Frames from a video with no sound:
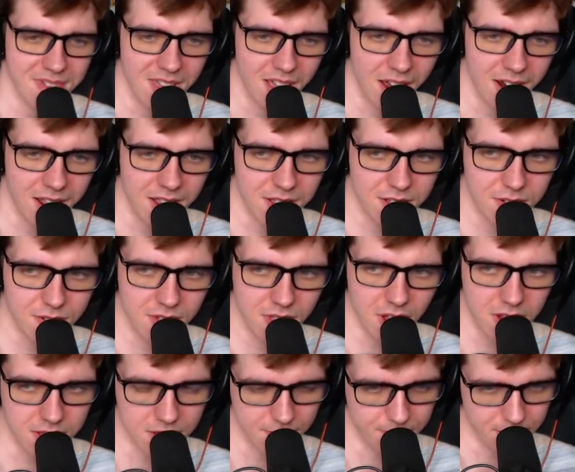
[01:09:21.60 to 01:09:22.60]
And I do
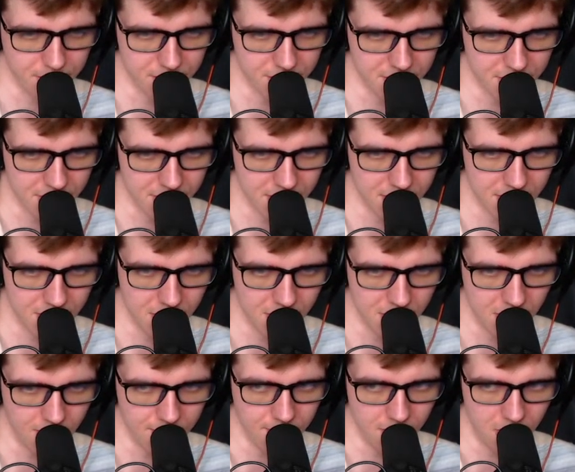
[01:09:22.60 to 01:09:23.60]
lots of music
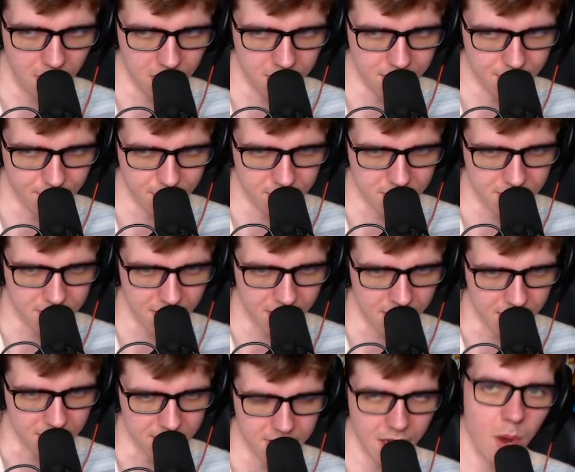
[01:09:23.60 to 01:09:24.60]
of all different
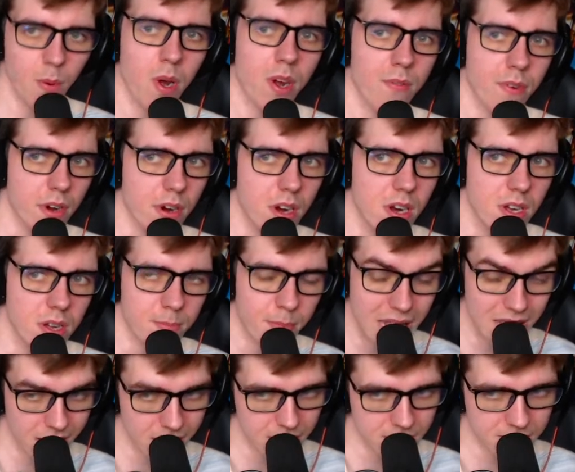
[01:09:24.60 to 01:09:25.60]
styles. However, my
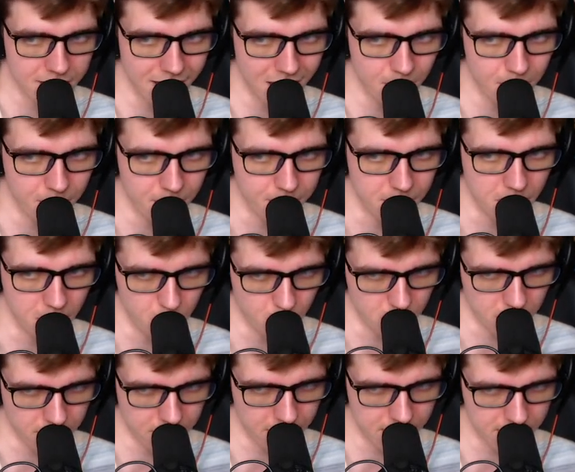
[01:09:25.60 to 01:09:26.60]
latest album,
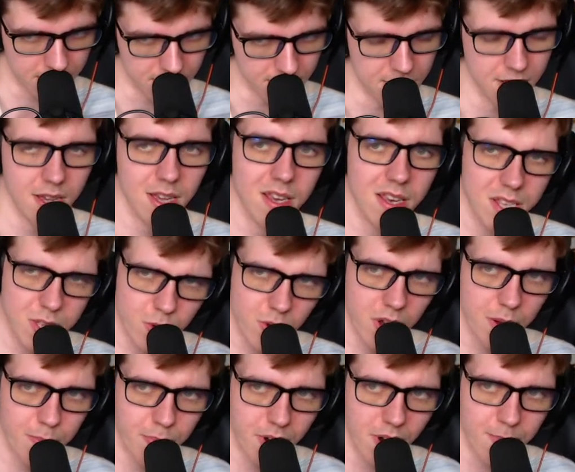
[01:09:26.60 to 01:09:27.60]
Morgana, is
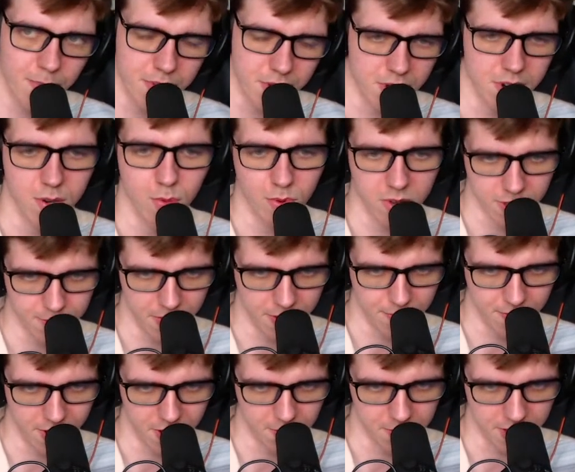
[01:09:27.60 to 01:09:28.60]
quite popular with my
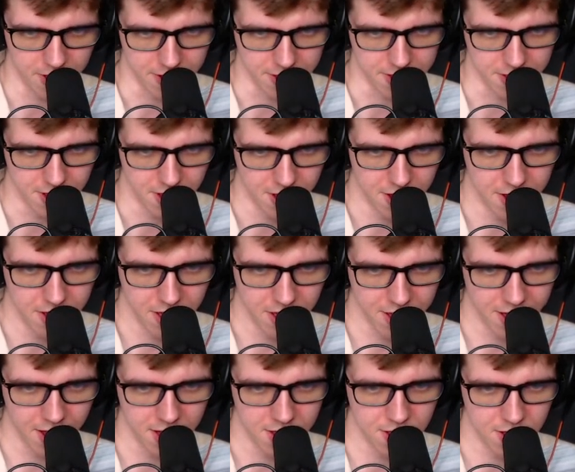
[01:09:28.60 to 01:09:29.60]
fan base. In
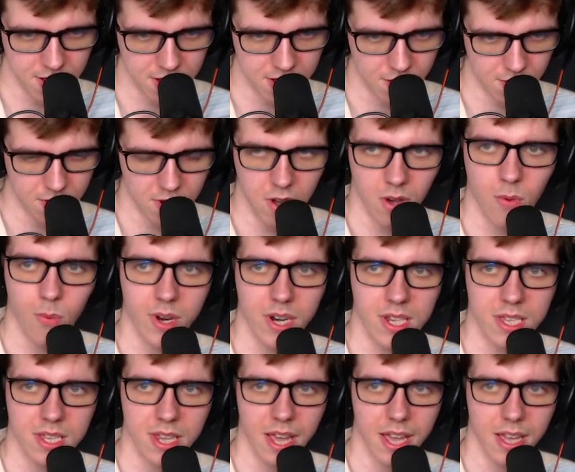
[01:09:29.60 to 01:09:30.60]
case you don't know what
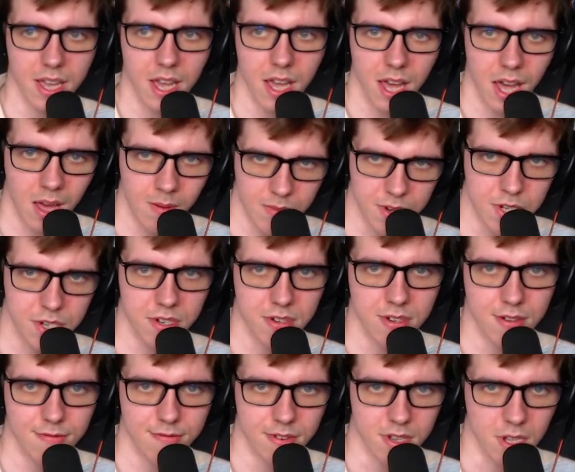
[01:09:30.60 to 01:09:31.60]
it's like, I'm gonna show
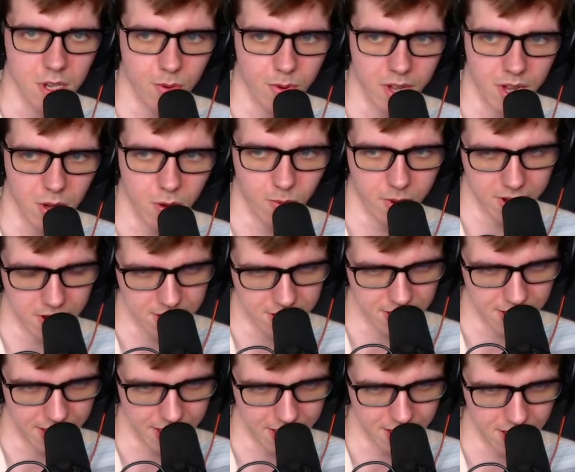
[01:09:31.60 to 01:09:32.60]
you real quick what it's
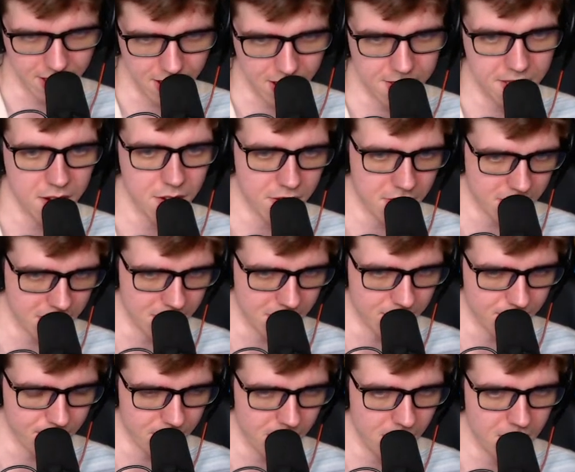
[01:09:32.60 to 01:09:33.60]
like, and then you can
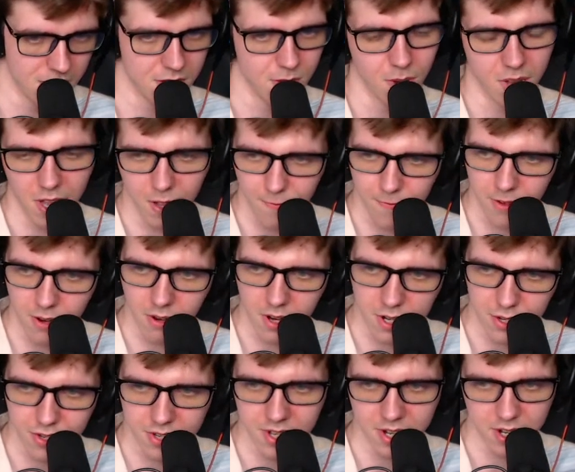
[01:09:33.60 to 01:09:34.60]
leave. So if you're
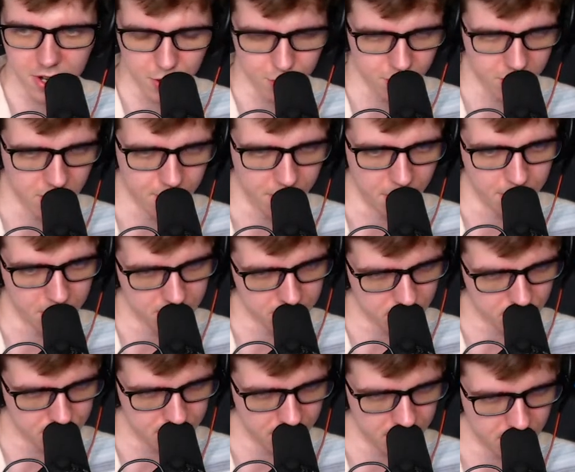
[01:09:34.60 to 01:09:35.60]
interested in joining my
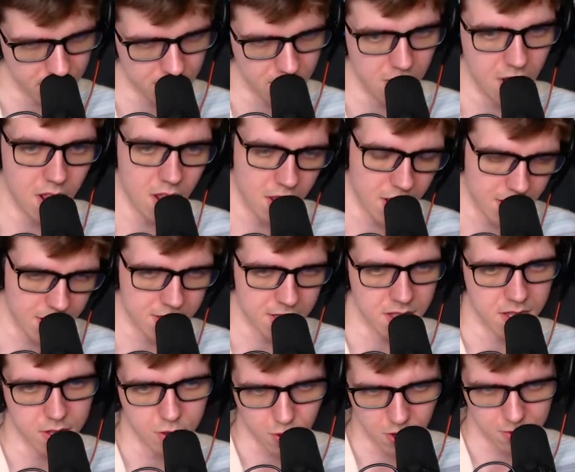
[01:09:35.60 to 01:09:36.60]
music channel, links in
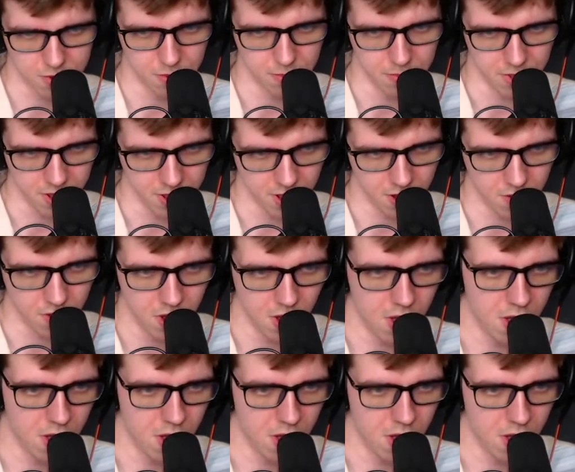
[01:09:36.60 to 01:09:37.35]
the description below.